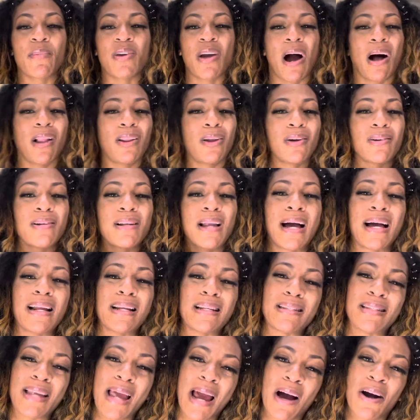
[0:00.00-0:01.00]
Y'all are
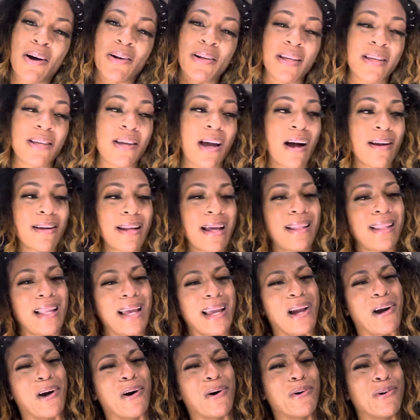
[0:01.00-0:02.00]
not downing. Y'all not
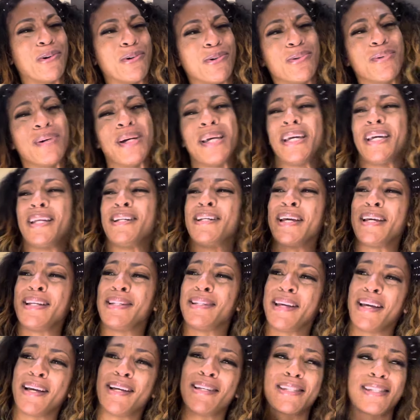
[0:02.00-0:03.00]
like, oh, they
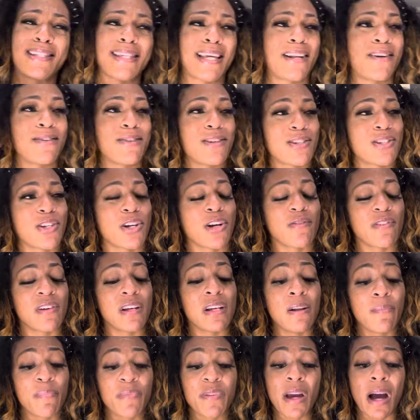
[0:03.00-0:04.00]
dances. They don't deserve
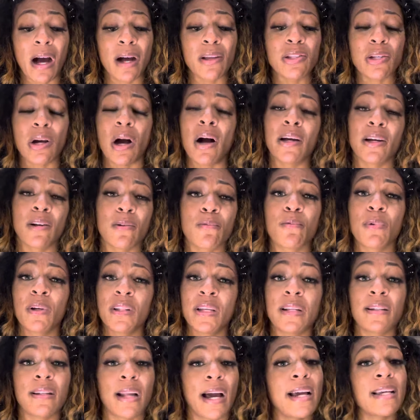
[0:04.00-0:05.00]
it. Y'all talking
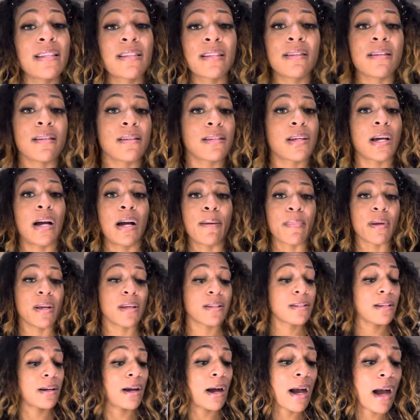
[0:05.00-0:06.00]
really nice in these
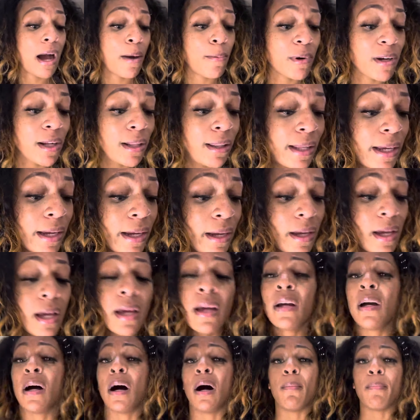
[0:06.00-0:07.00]
comments. I, I want to let
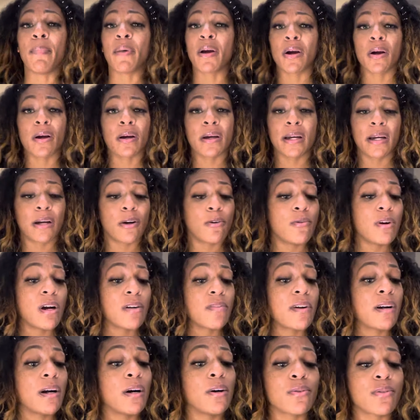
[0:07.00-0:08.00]
America and
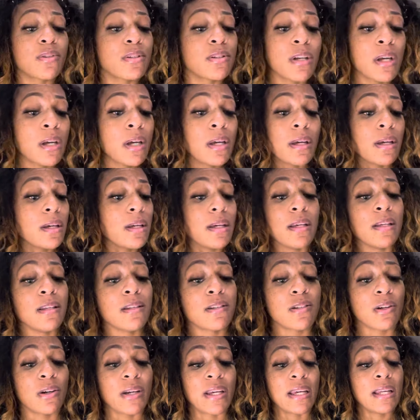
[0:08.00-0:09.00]
whoever else
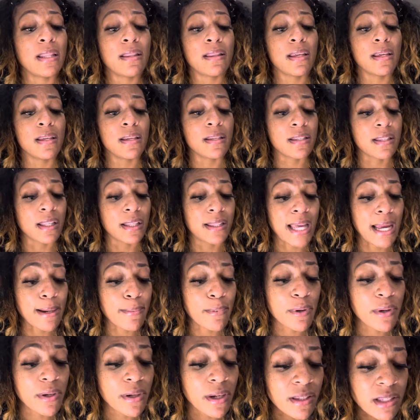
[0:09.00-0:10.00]
is in these, the
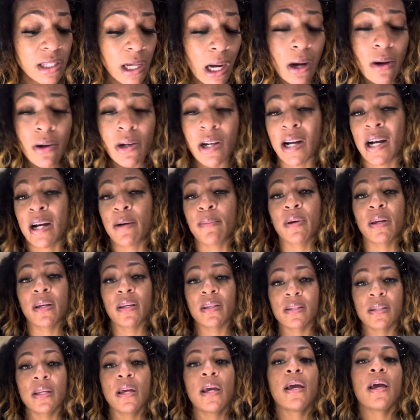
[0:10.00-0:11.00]
neighborhood talk
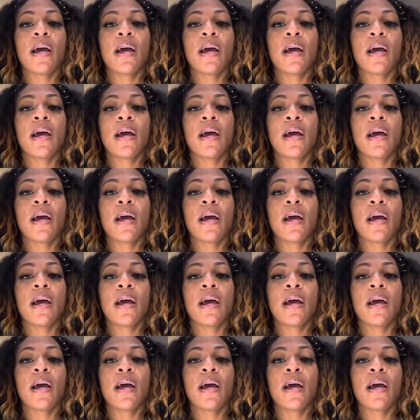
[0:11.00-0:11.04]
comments.